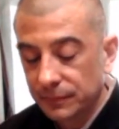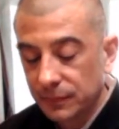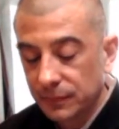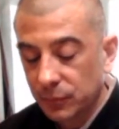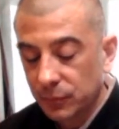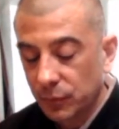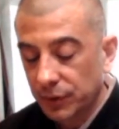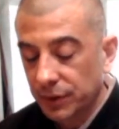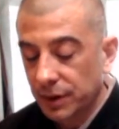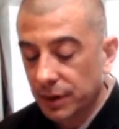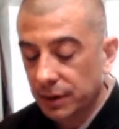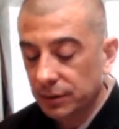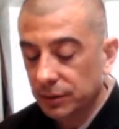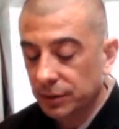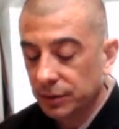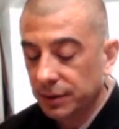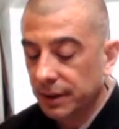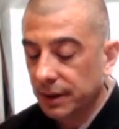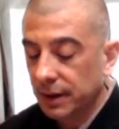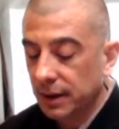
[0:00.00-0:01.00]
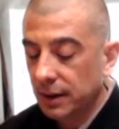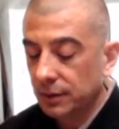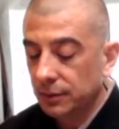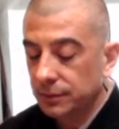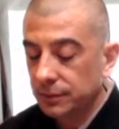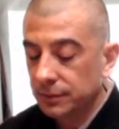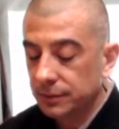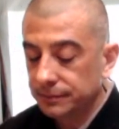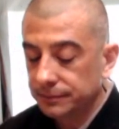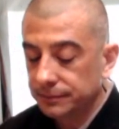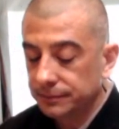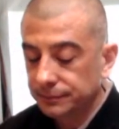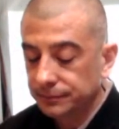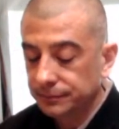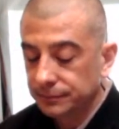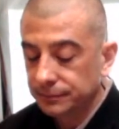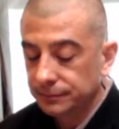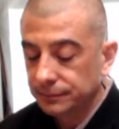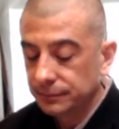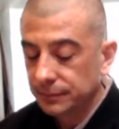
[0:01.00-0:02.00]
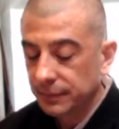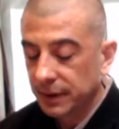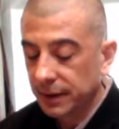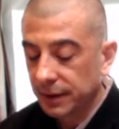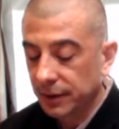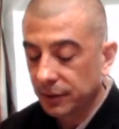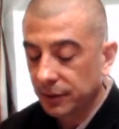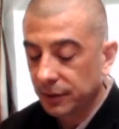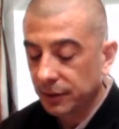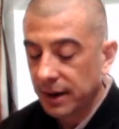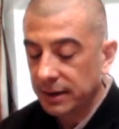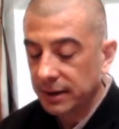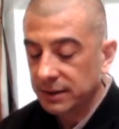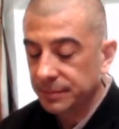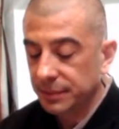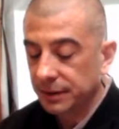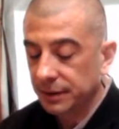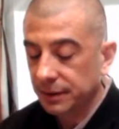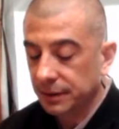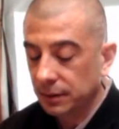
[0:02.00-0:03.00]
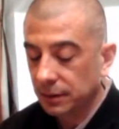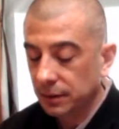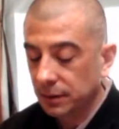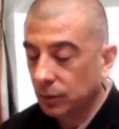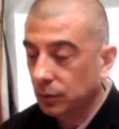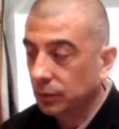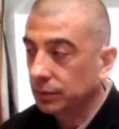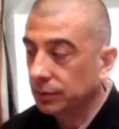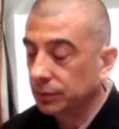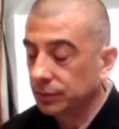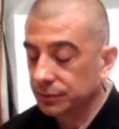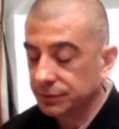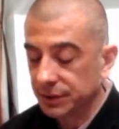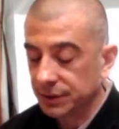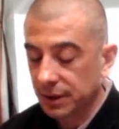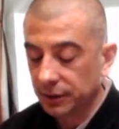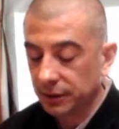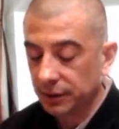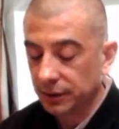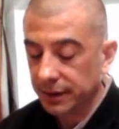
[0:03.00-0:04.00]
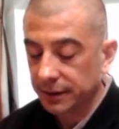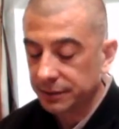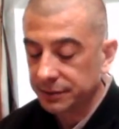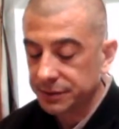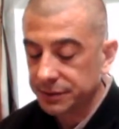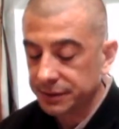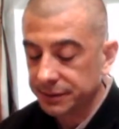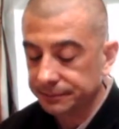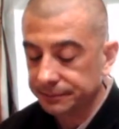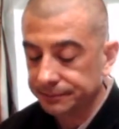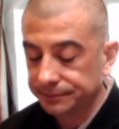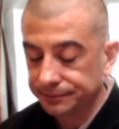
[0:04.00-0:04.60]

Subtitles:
We're not looking out and grasping or losing our energy.